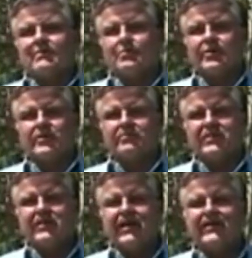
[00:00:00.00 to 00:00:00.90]
we're going to be
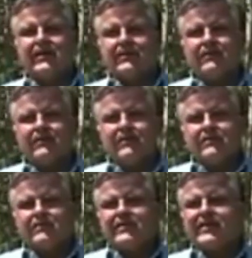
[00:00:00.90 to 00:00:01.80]
taking,
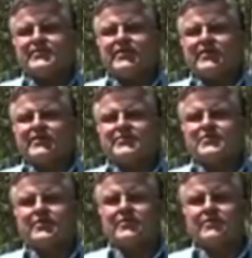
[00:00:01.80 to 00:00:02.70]
the next thing to
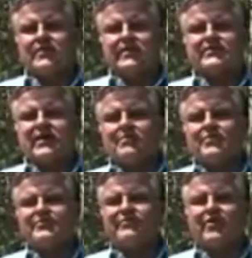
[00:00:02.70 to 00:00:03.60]
consider is how
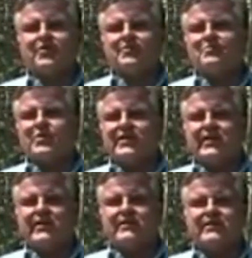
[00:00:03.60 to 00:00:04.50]
much volume we
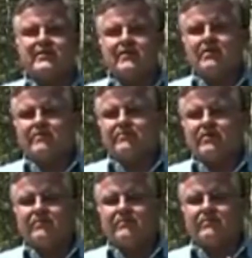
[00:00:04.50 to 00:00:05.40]
need of
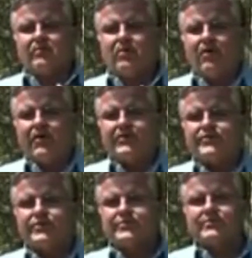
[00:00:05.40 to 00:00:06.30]
our
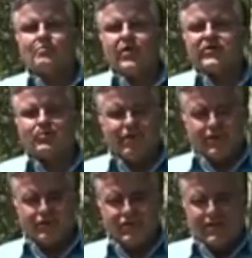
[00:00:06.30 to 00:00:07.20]
harnesses and waist
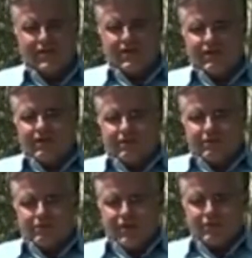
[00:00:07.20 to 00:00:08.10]
belts.
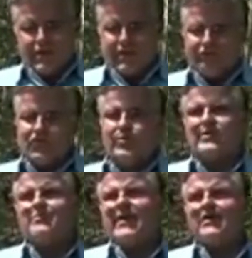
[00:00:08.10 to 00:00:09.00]
Gregory has
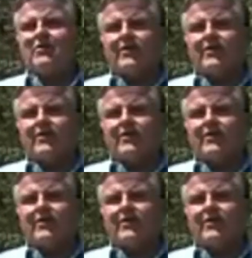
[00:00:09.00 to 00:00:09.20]
3 male